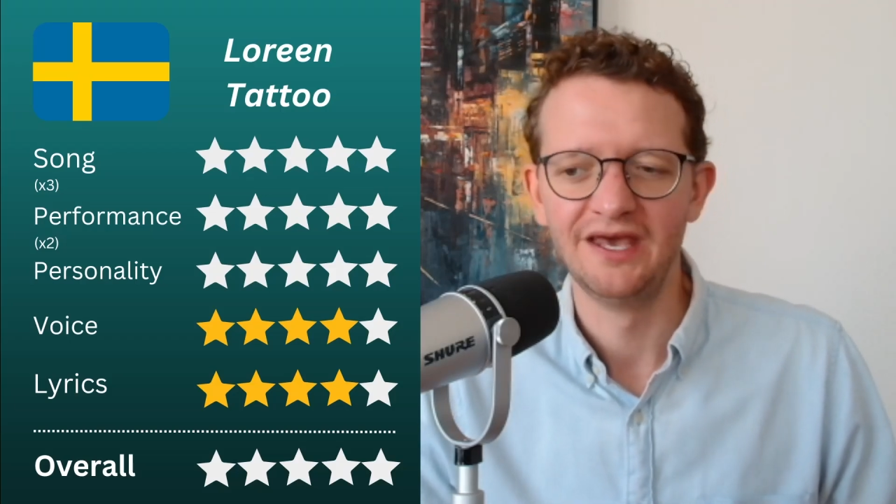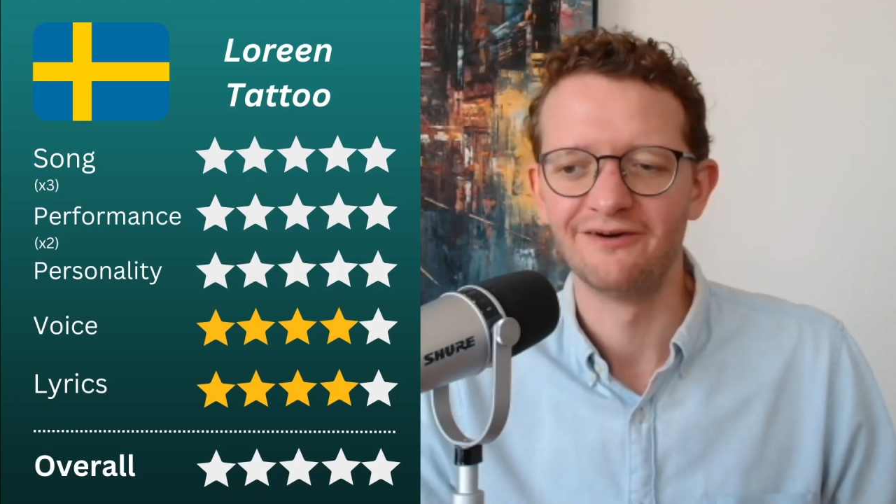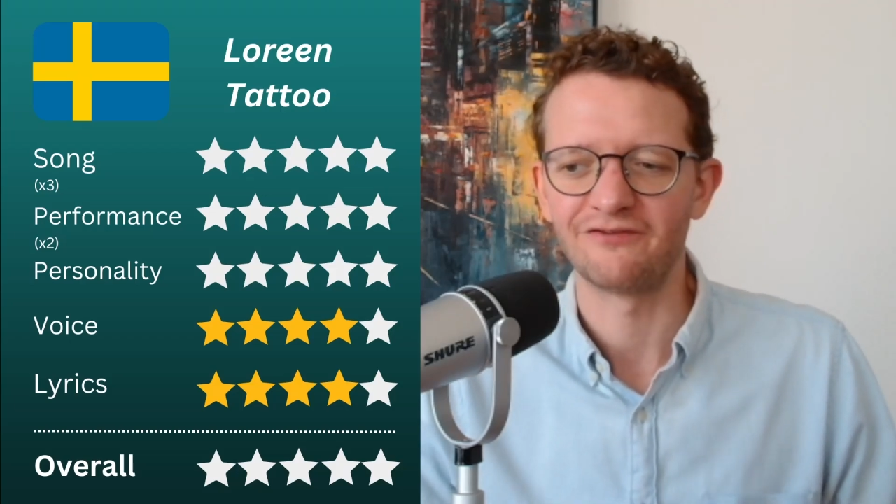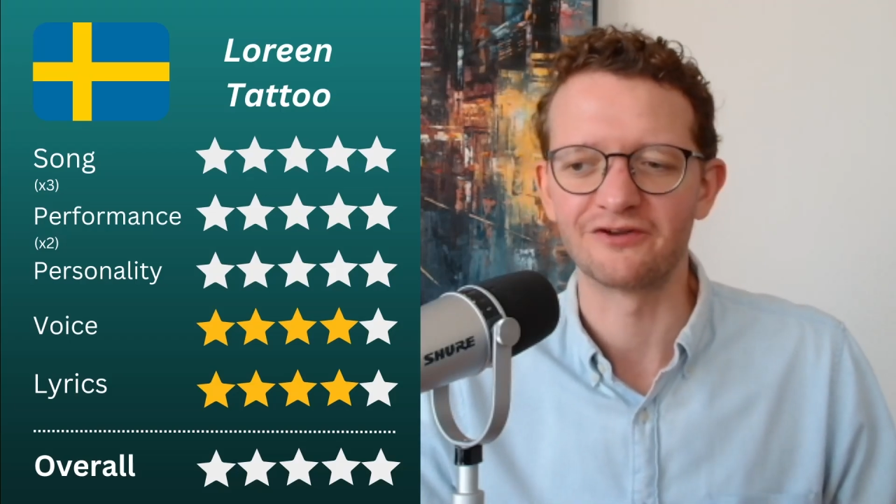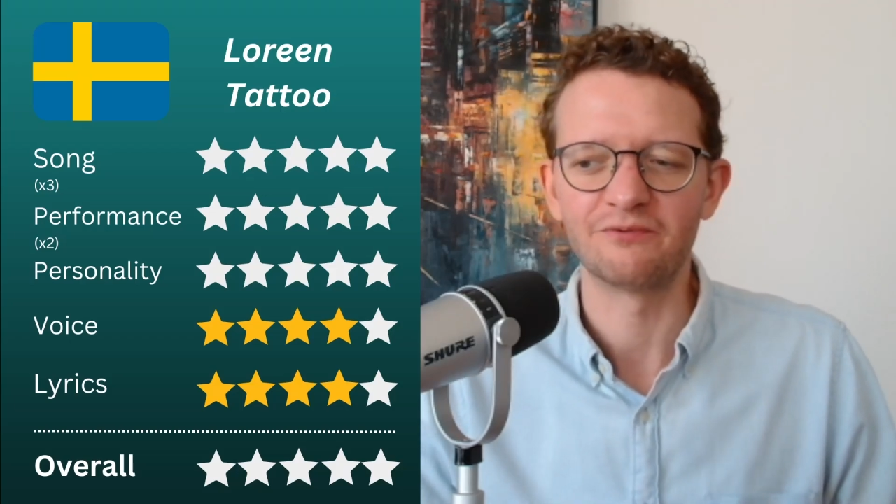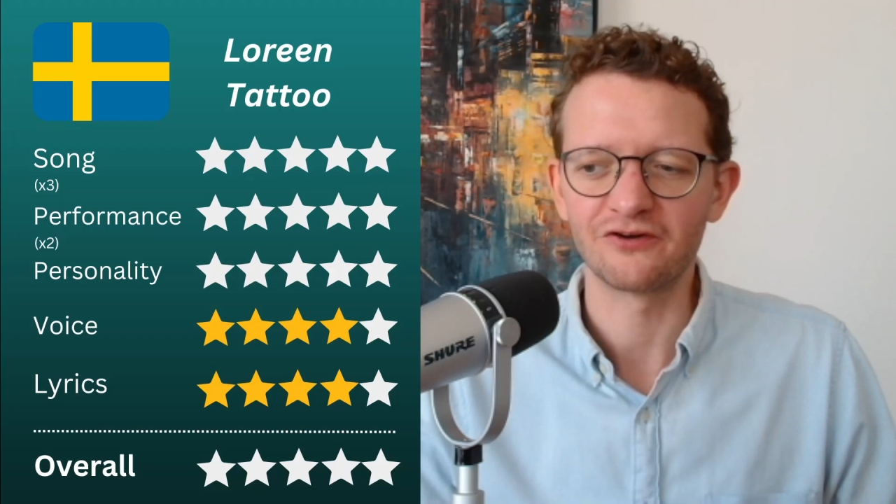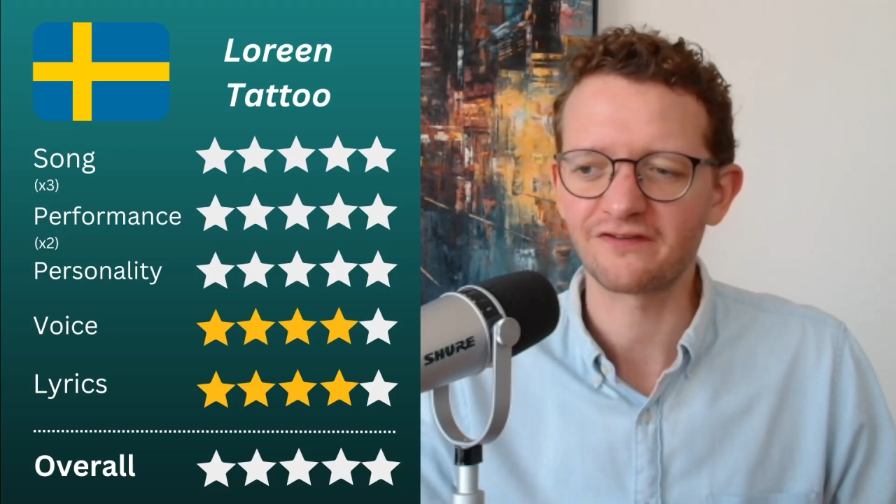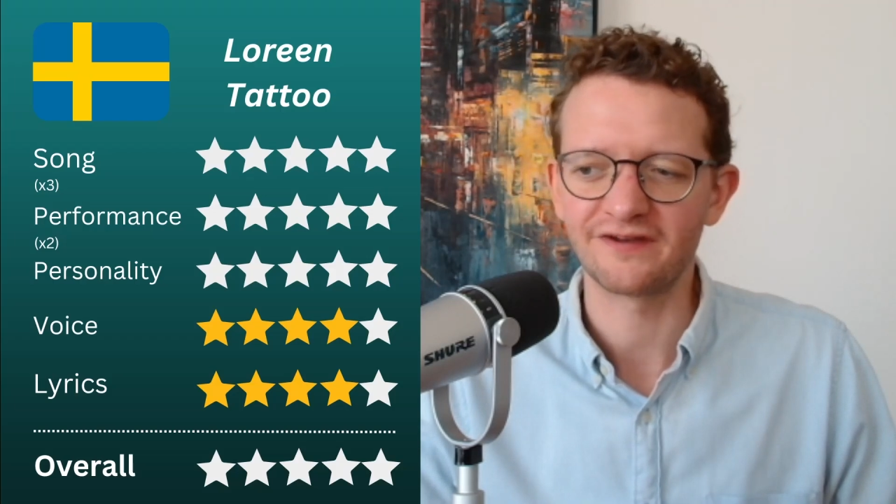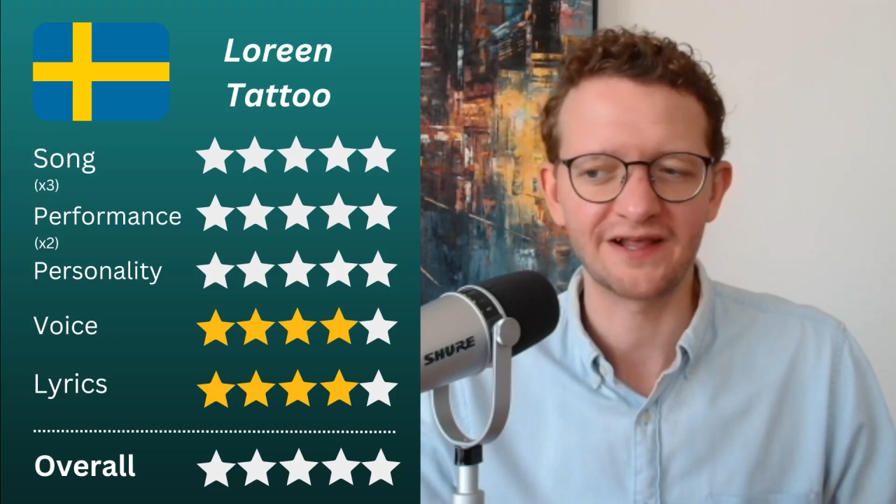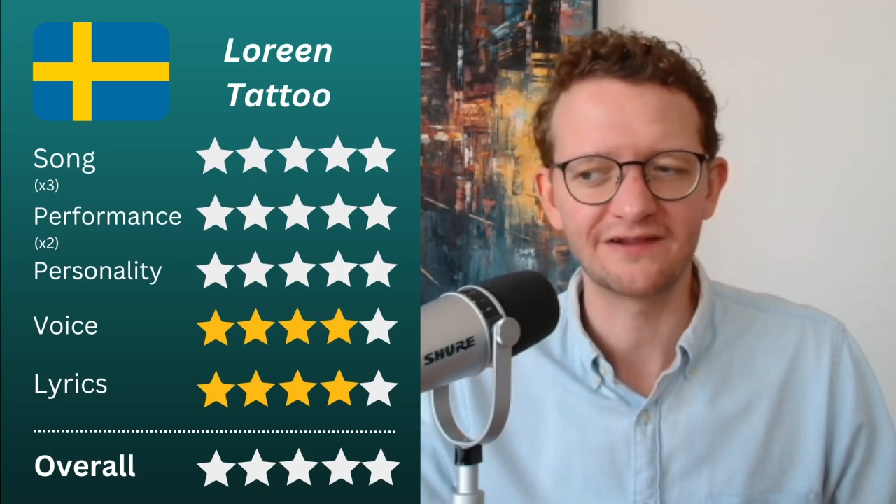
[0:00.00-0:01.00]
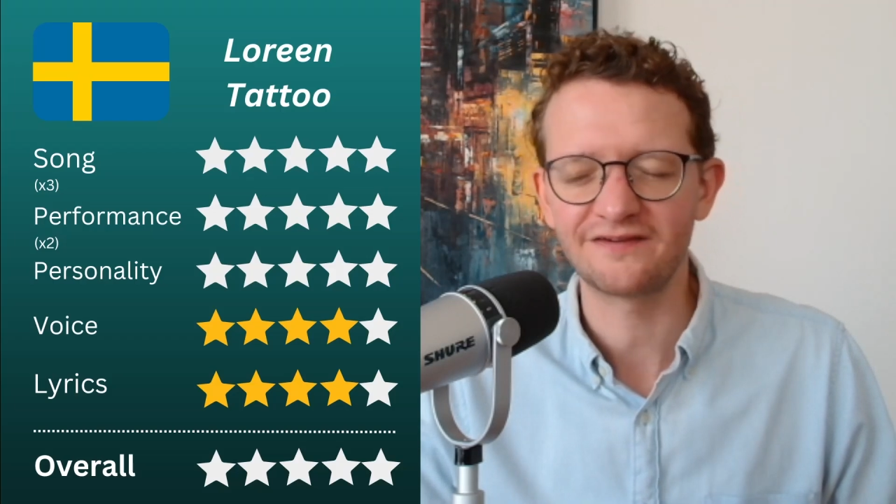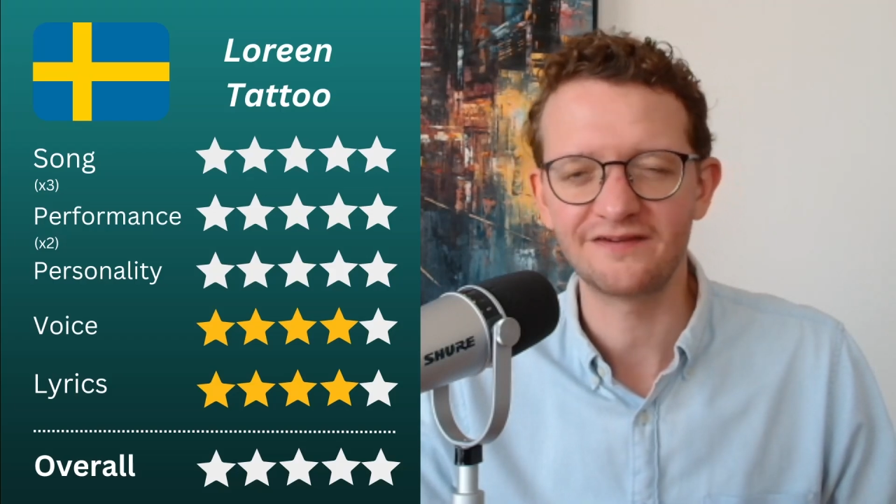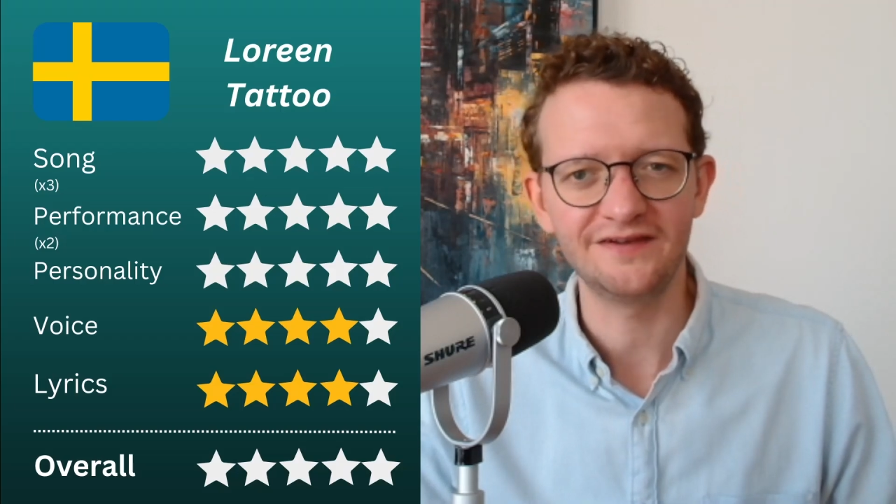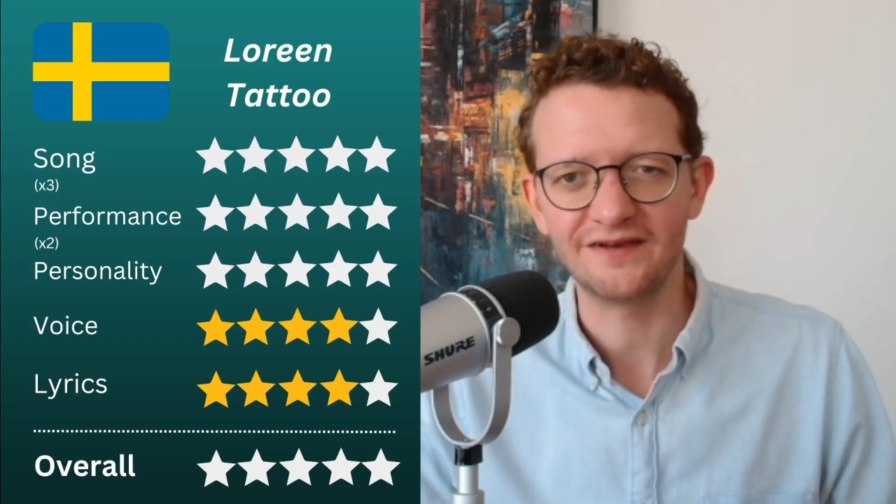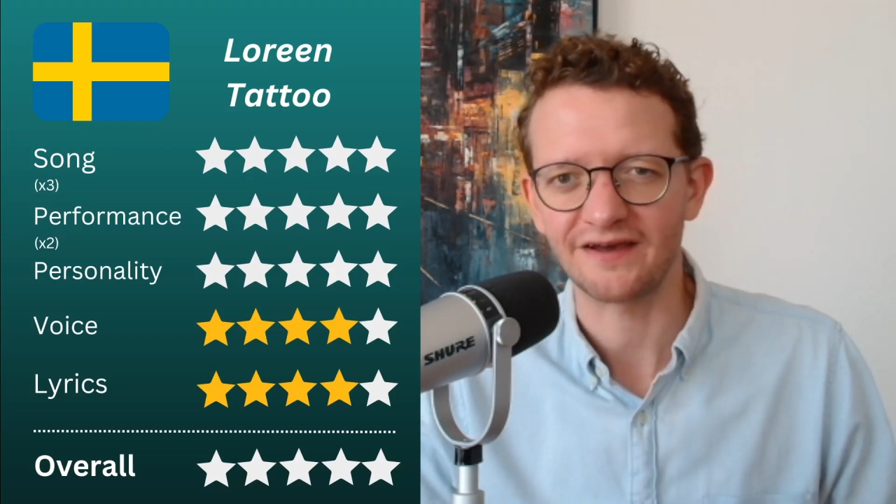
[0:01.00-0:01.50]
For the
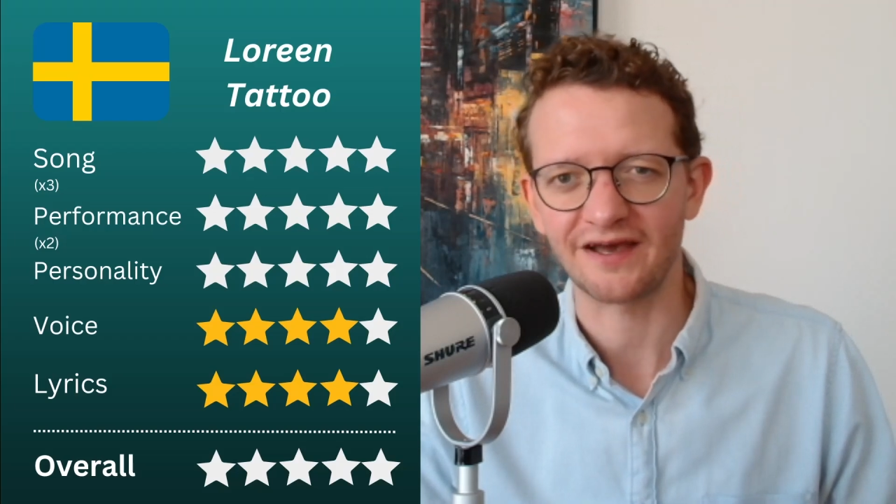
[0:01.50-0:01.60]
personality,